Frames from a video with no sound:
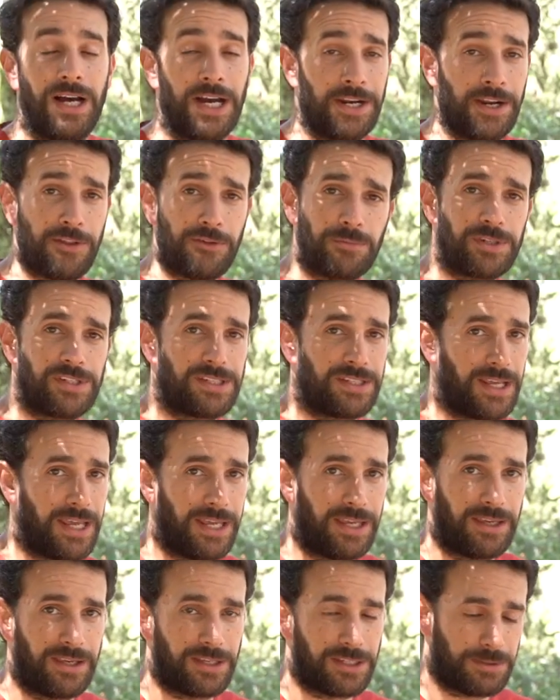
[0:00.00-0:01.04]
Another
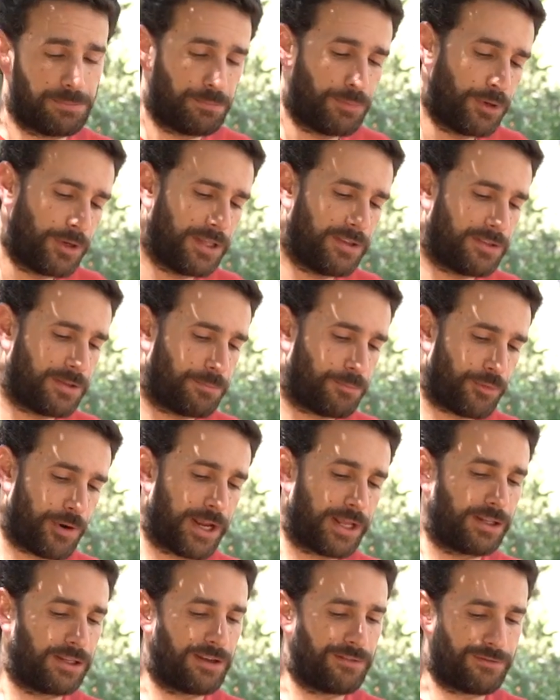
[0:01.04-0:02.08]
mistake is putting the
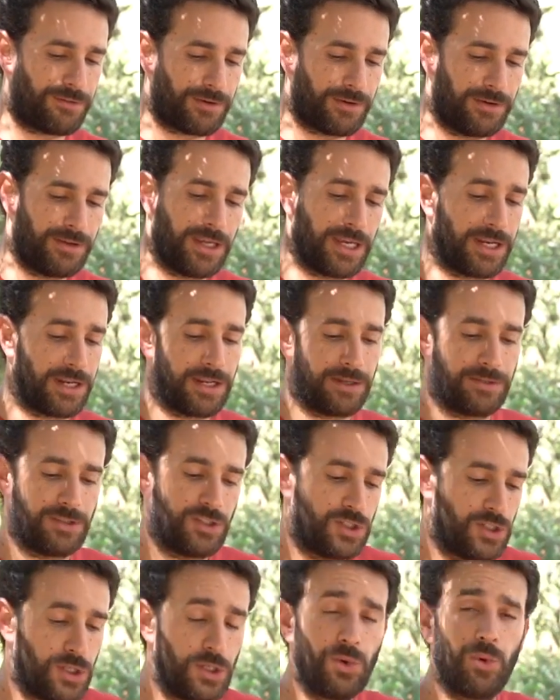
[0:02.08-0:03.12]
brake lever in a
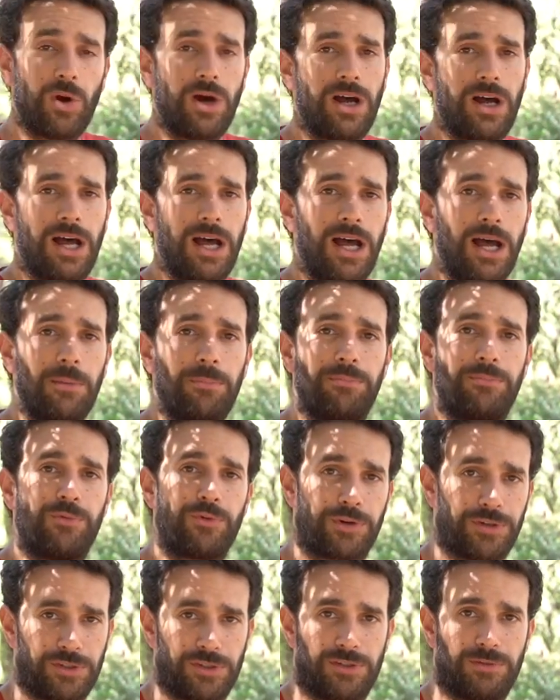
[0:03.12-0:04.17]
too
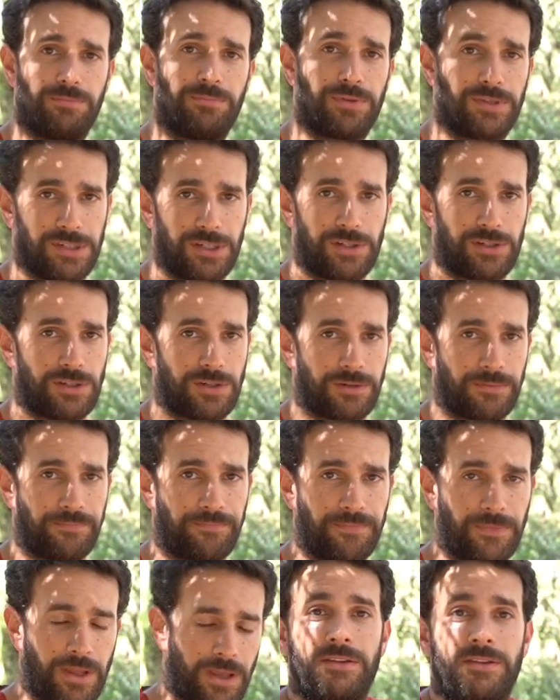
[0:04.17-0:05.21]
upwards position.
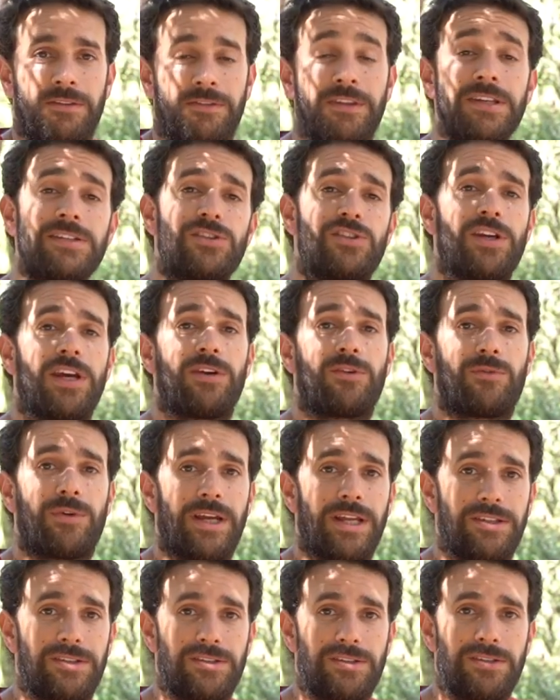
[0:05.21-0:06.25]
This
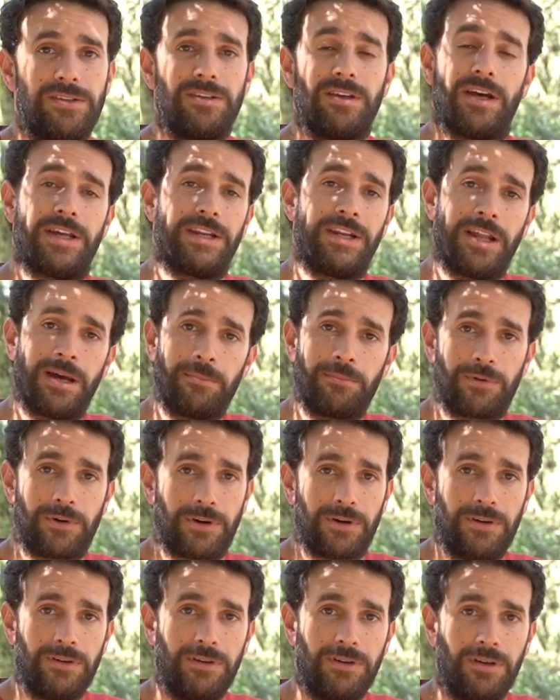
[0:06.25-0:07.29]
generates a
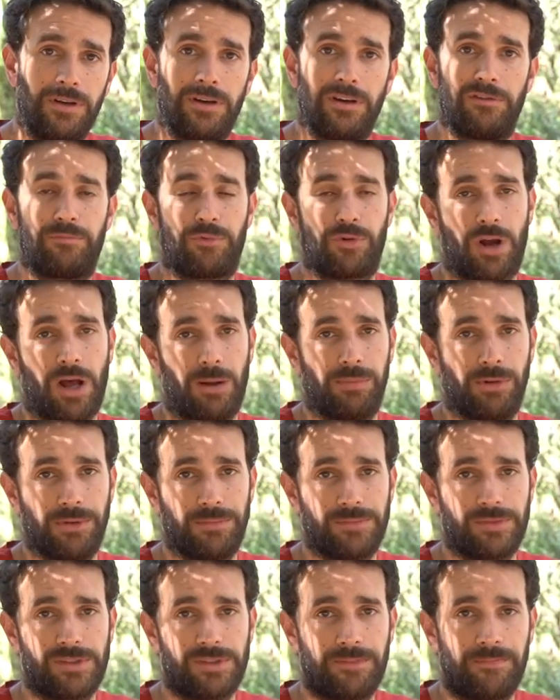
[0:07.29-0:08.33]
number of
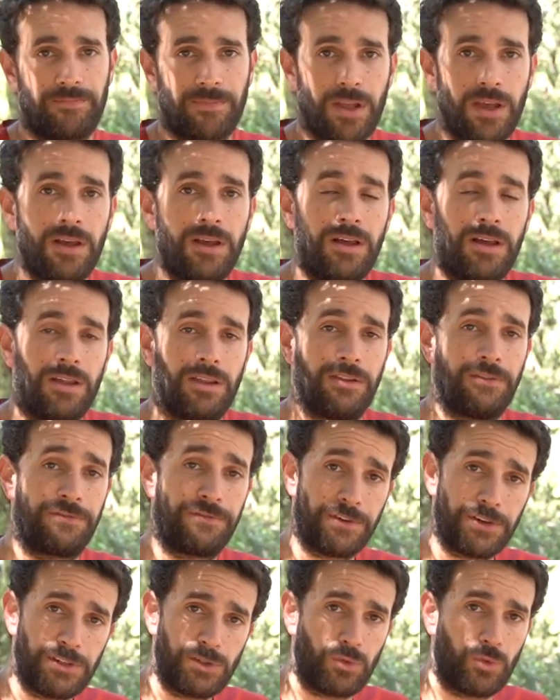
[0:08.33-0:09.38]
problems. The
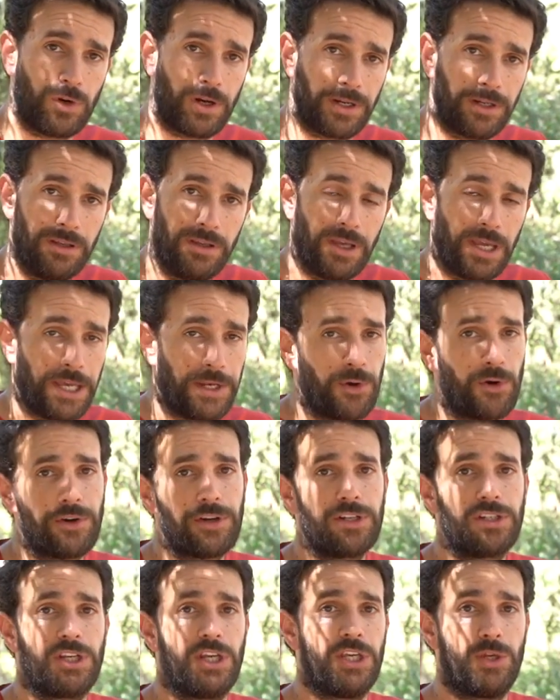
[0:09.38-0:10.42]
first one, in
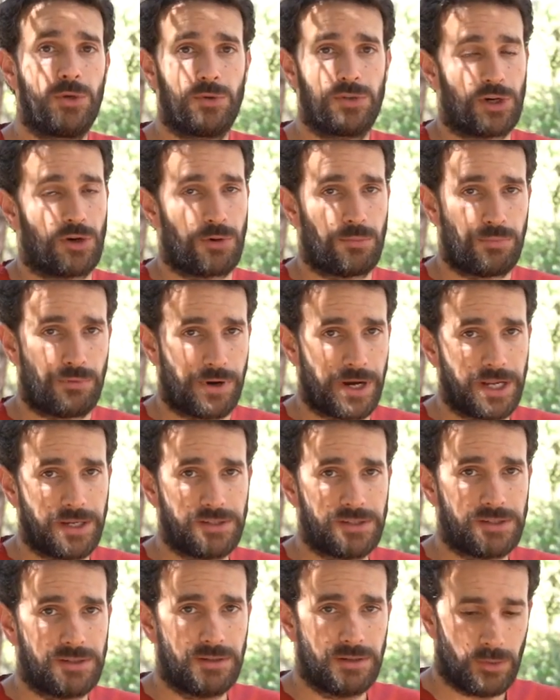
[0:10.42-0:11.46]
order to use our
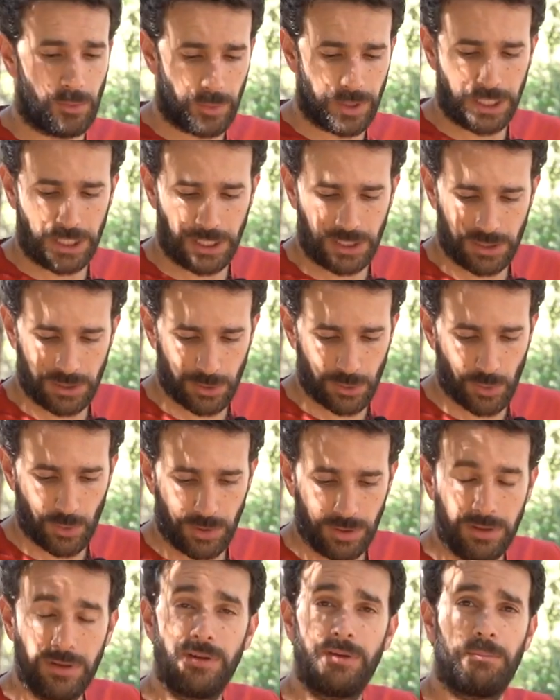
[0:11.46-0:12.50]
brakes, we need
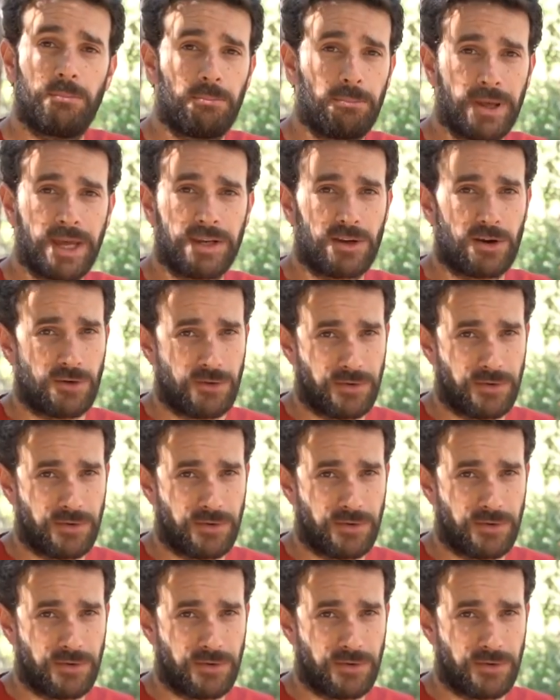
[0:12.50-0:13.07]
to bend